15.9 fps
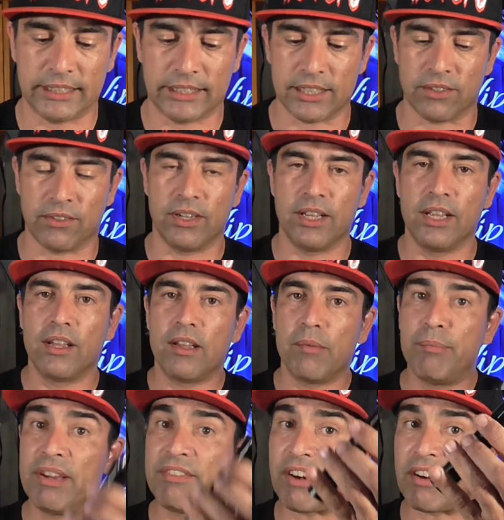So
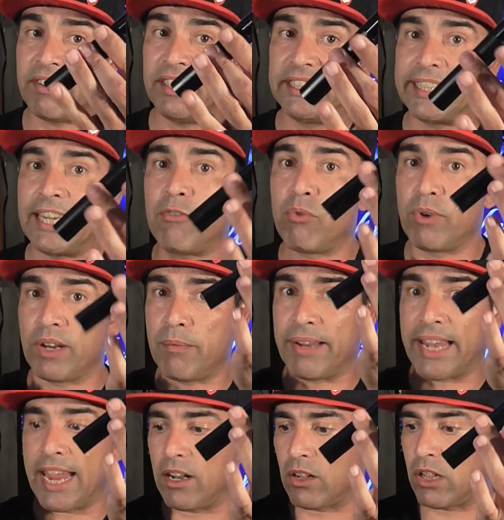be very safe with a
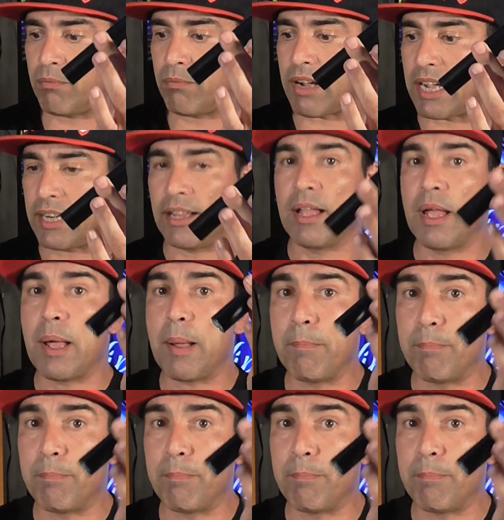mechanical mod,